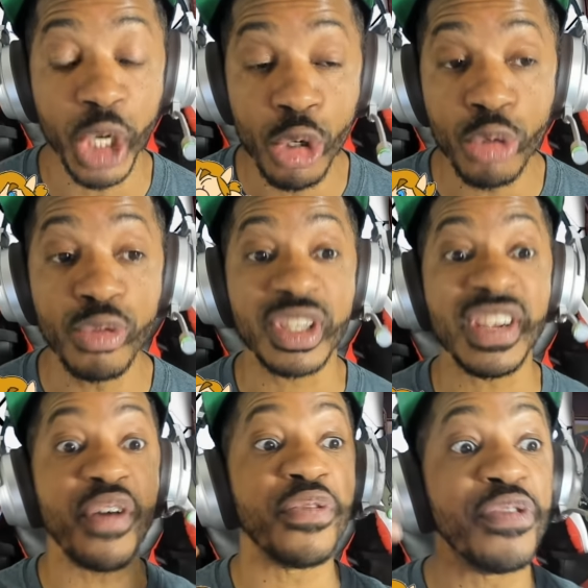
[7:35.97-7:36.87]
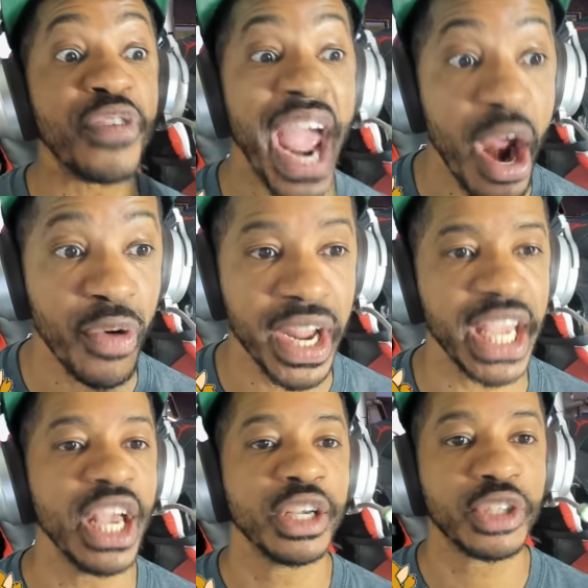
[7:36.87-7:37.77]
news
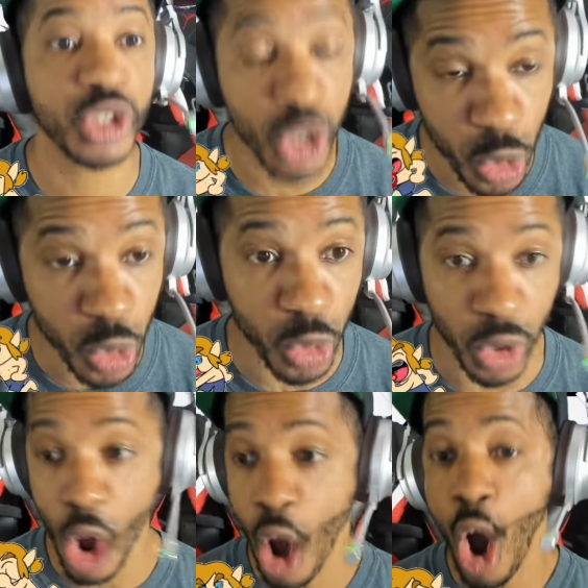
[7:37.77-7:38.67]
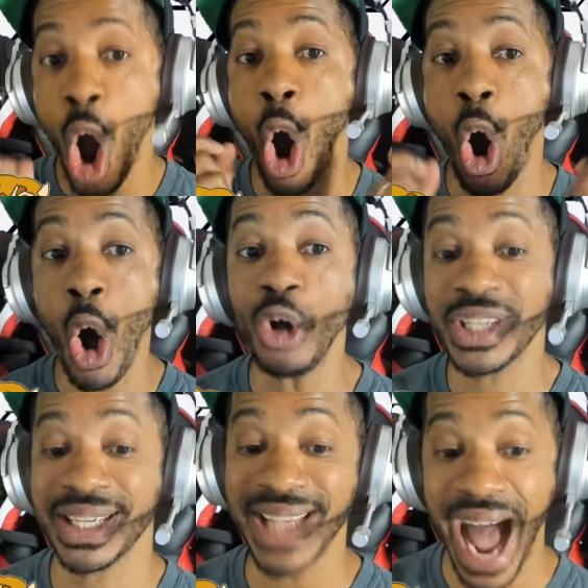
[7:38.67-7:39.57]
very soon. All
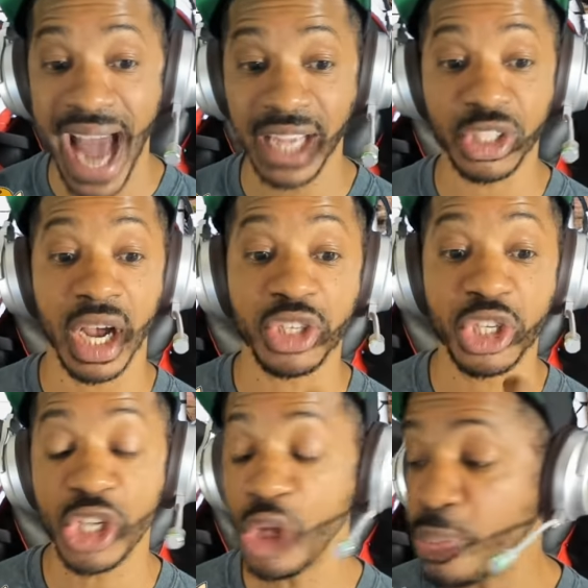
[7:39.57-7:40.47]
signs are still